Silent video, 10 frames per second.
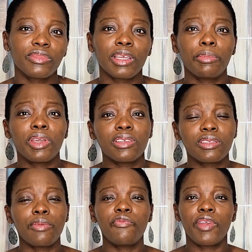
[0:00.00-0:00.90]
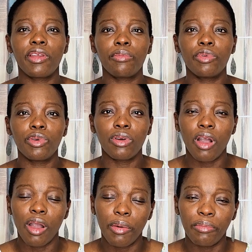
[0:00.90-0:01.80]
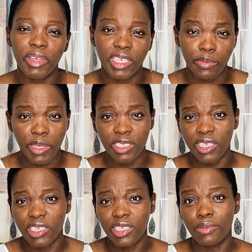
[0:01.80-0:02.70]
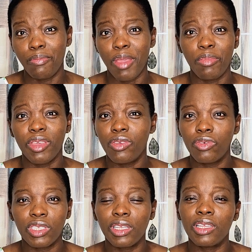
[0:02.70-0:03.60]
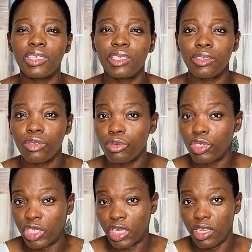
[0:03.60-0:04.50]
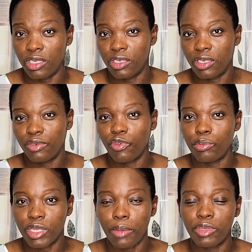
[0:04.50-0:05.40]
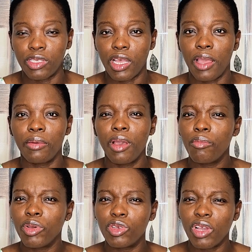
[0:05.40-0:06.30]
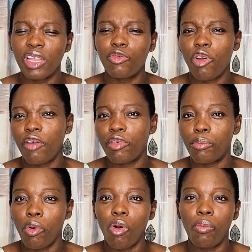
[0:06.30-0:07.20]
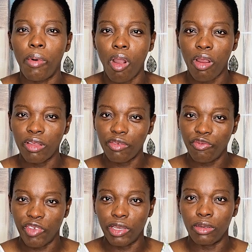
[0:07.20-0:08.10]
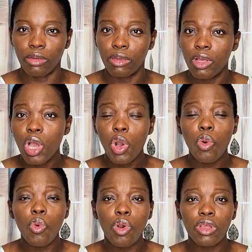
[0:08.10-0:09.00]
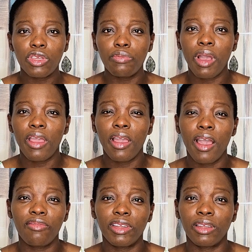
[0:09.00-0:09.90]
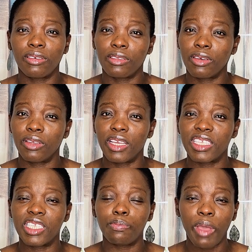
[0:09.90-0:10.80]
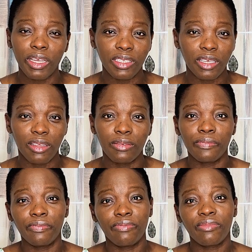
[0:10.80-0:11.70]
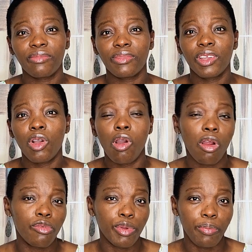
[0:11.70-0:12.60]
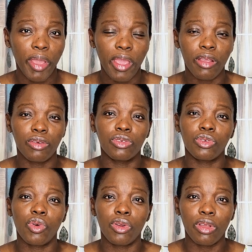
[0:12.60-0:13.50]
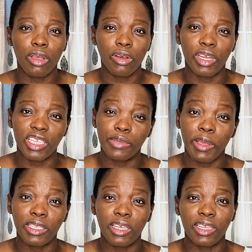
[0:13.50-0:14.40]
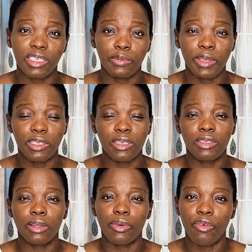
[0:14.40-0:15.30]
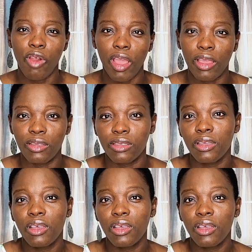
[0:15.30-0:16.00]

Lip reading: because some variable expenses, maybe utilities, do change from time to time, but you kind of have a ballpark figure. Or you might have an unexpected car repairs or unexpected expenses that arise.